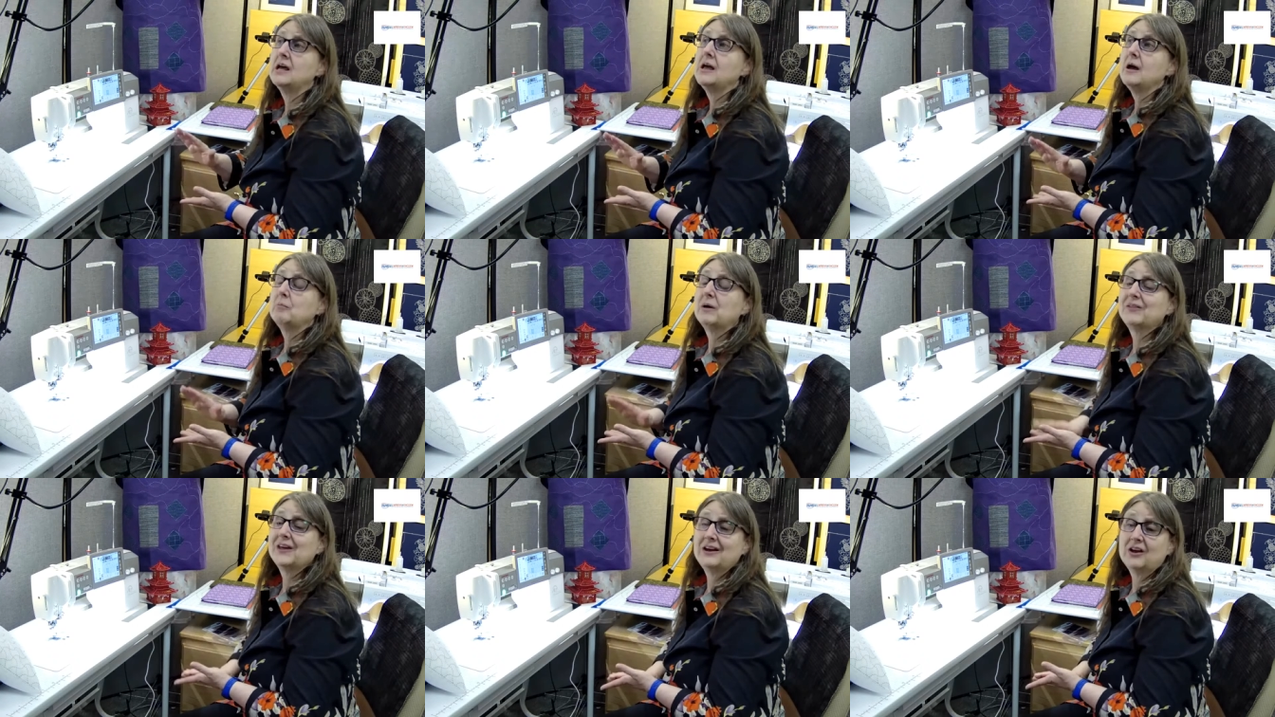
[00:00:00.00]

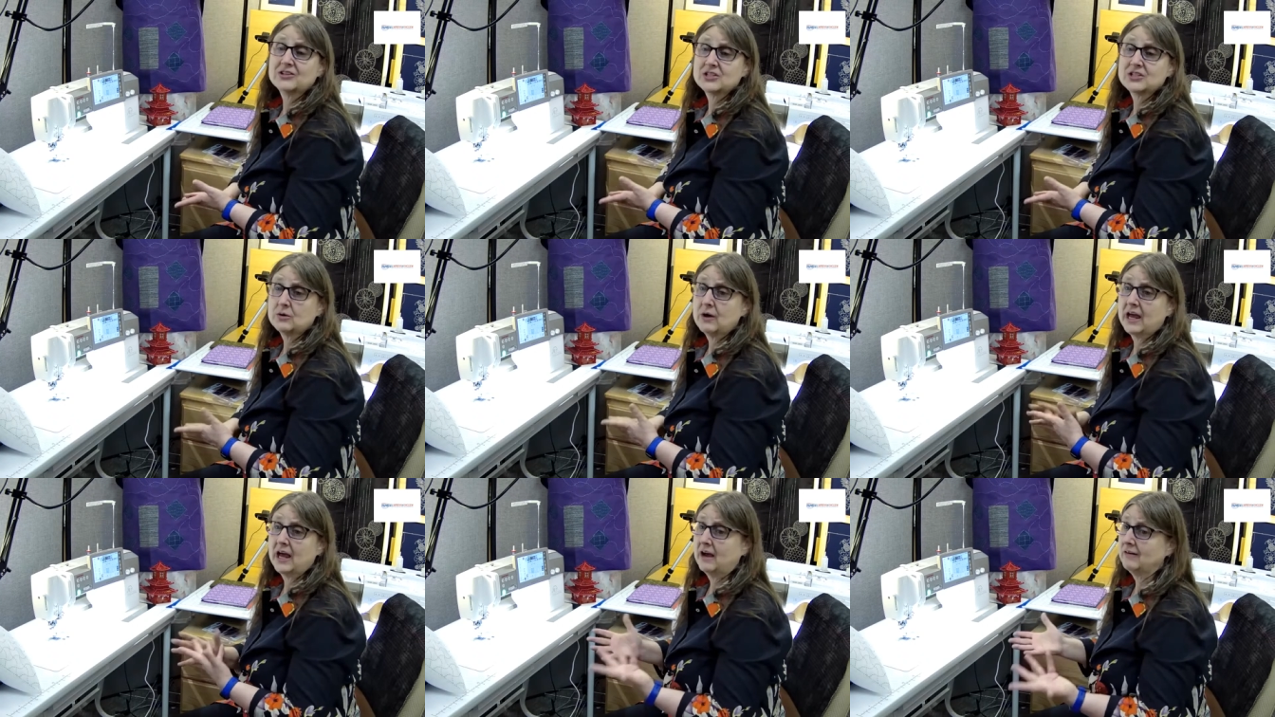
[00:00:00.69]
but they also
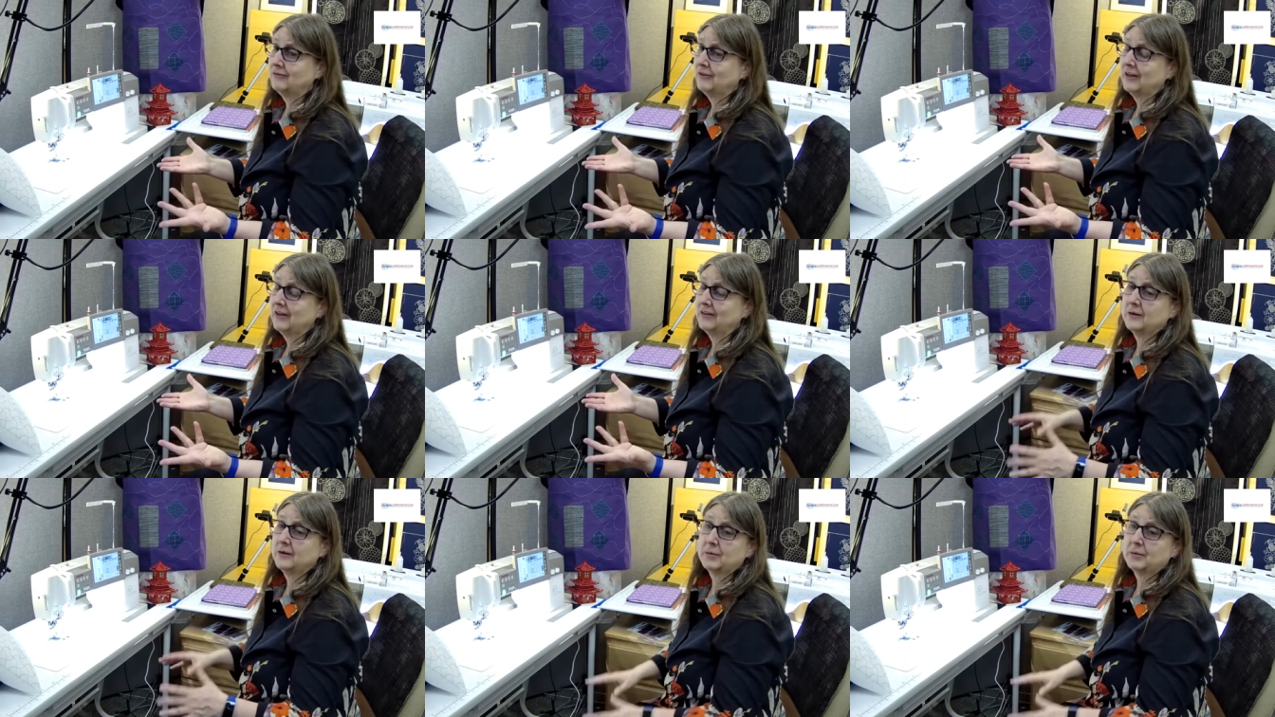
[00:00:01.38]
have the
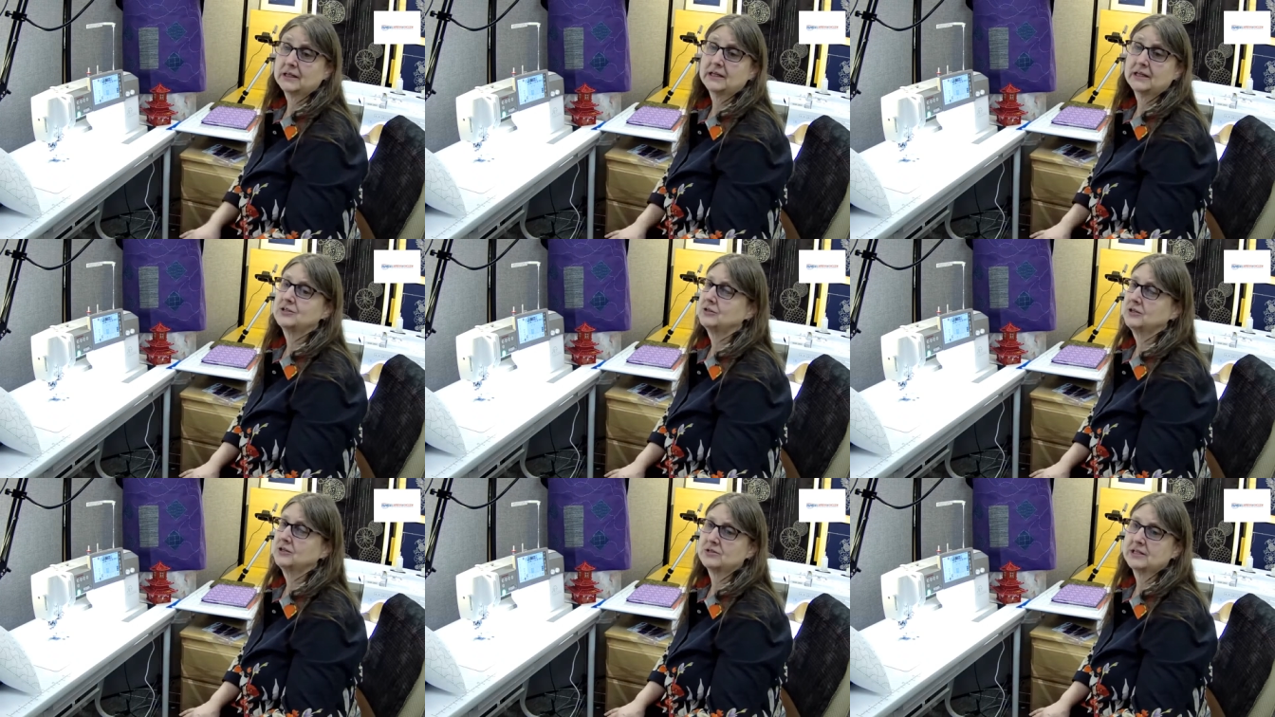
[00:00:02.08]
ability to
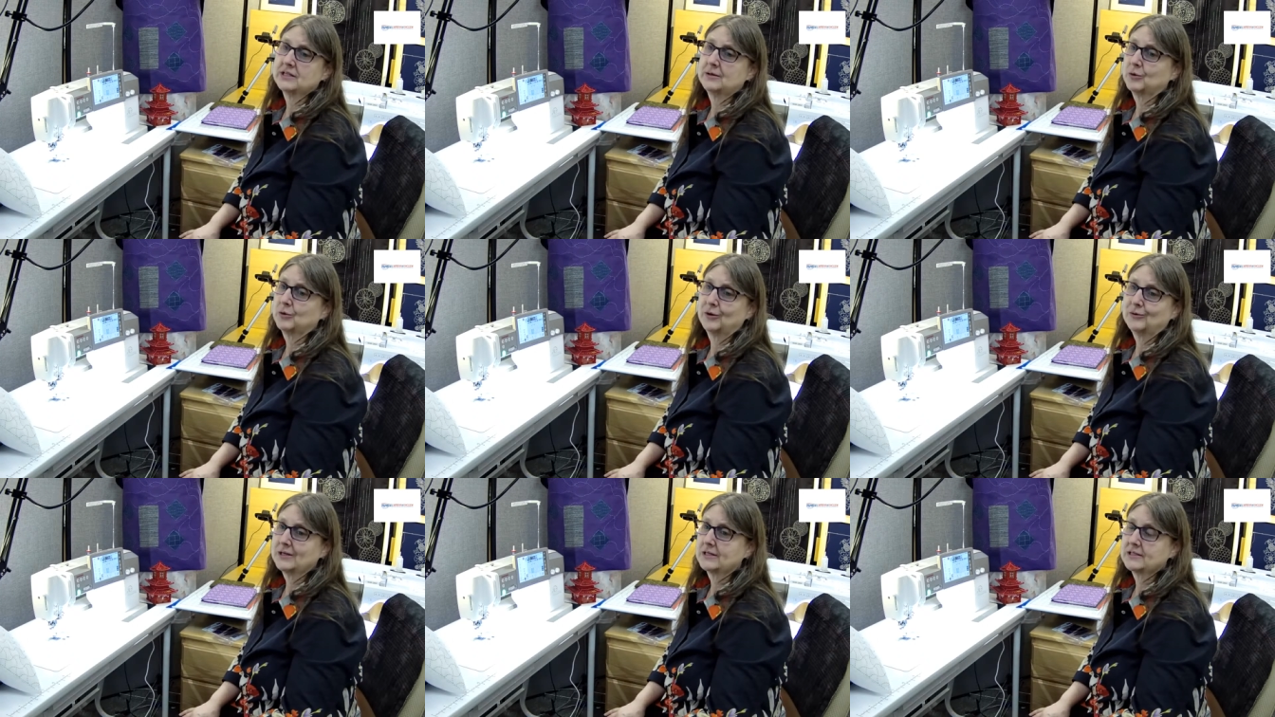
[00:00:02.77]
use the
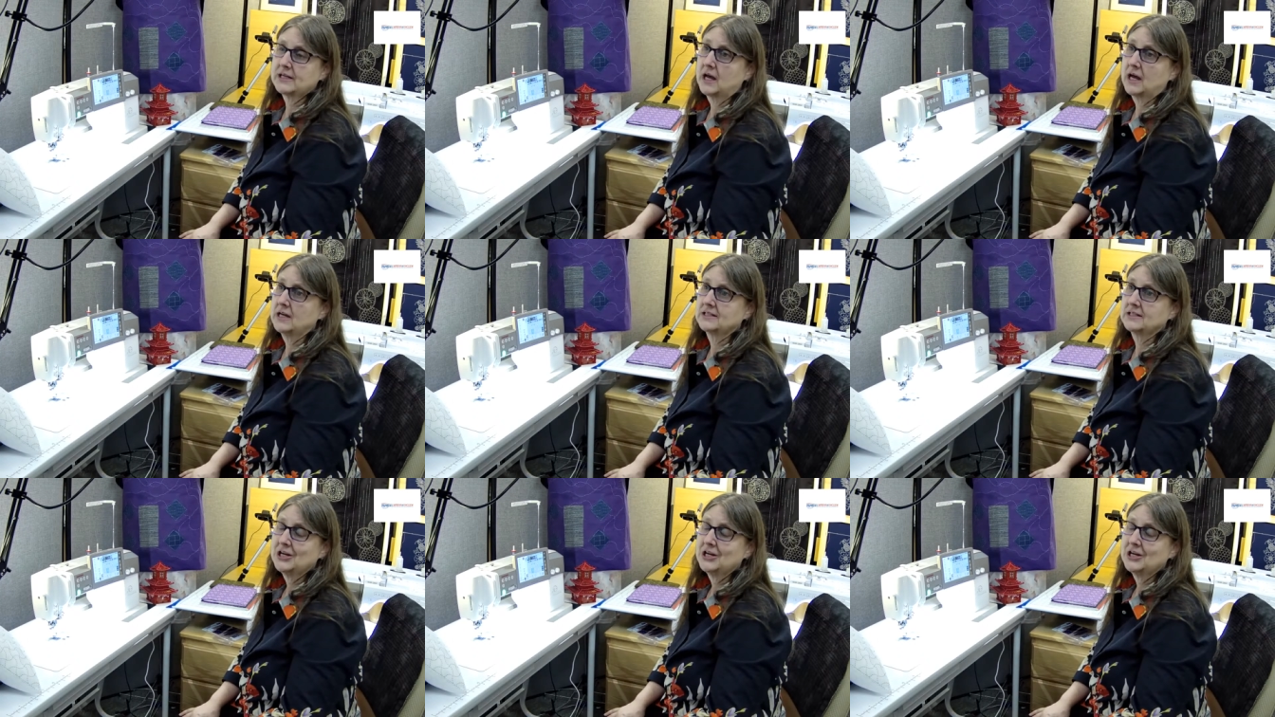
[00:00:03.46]
embroidery designs.